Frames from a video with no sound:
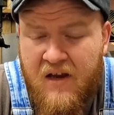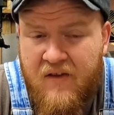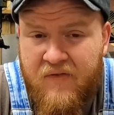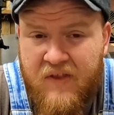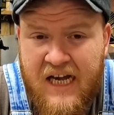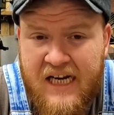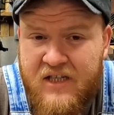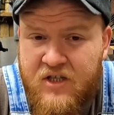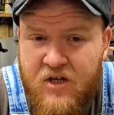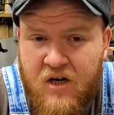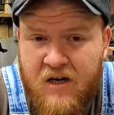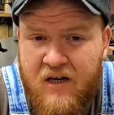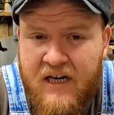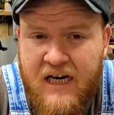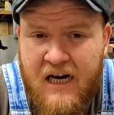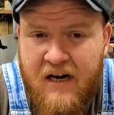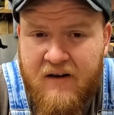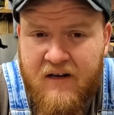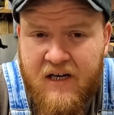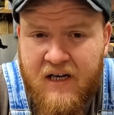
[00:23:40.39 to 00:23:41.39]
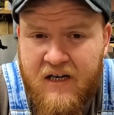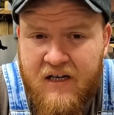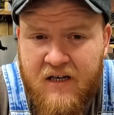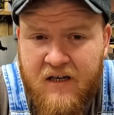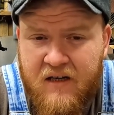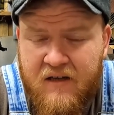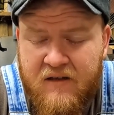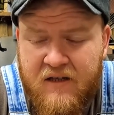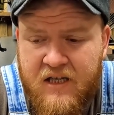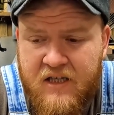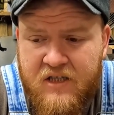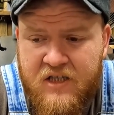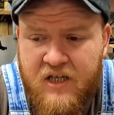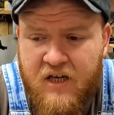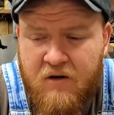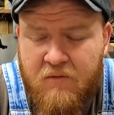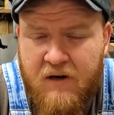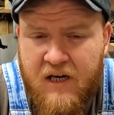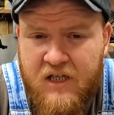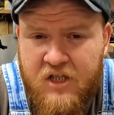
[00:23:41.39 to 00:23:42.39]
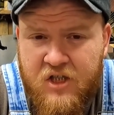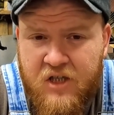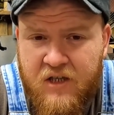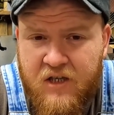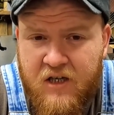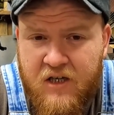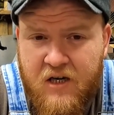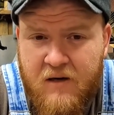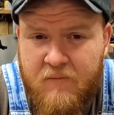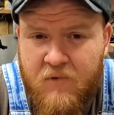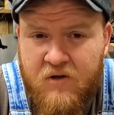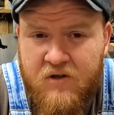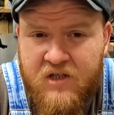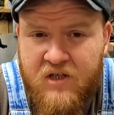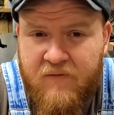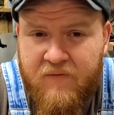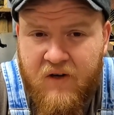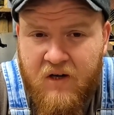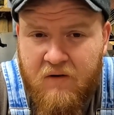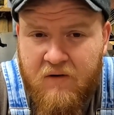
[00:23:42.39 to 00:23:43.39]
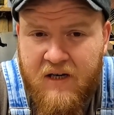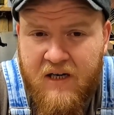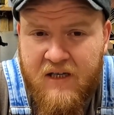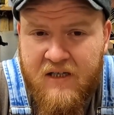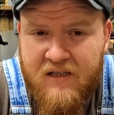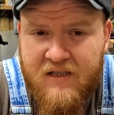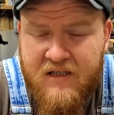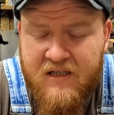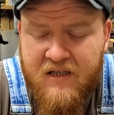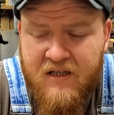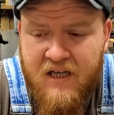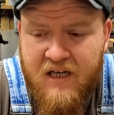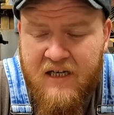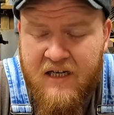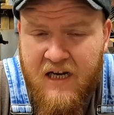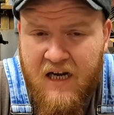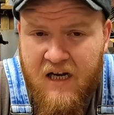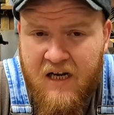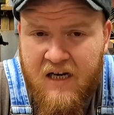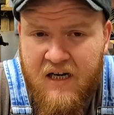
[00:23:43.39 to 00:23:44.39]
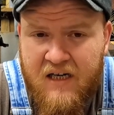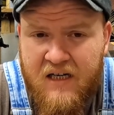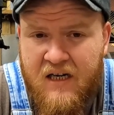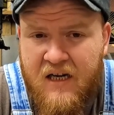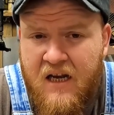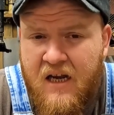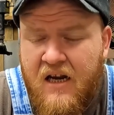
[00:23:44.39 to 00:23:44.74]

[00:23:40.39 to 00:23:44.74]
That's not counting into consideration the number of civilians that died.